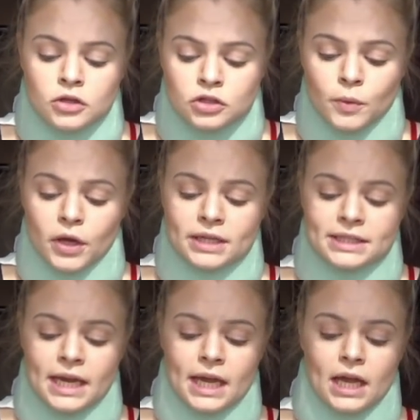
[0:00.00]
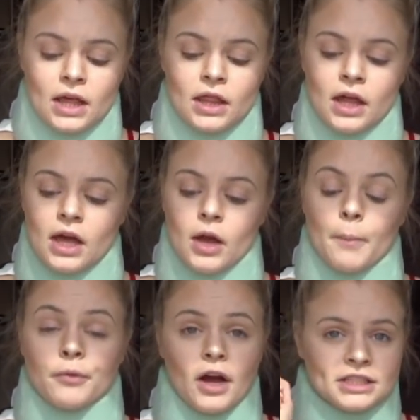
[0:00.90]
So we're gonna take
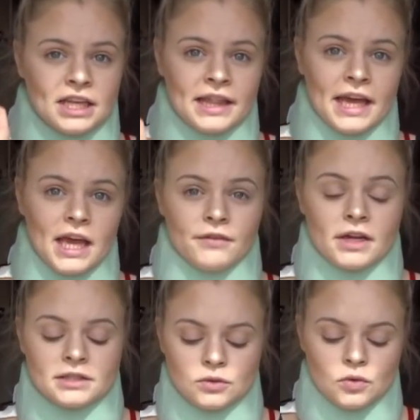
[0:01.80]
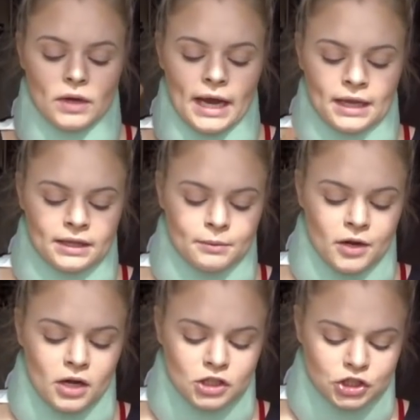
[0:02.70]
the brush that they gave us, ooh, Kylie
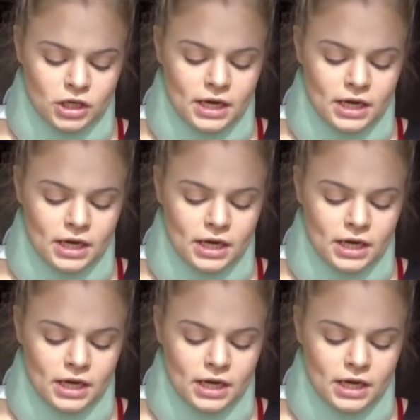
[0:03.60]
brush,